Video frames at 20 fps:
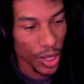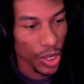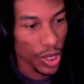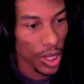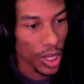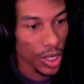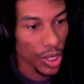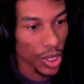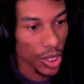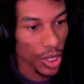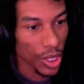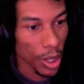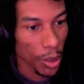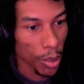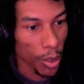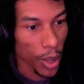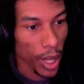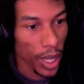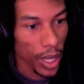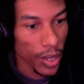So let's just
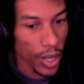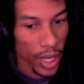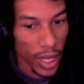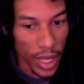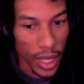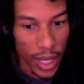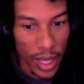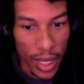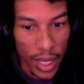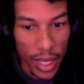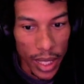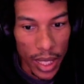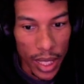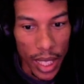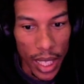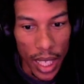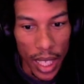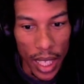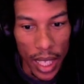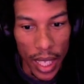jump right on in
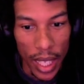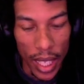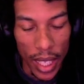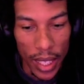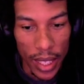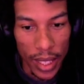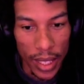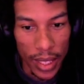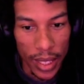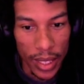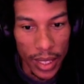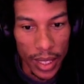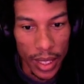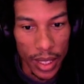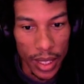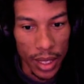and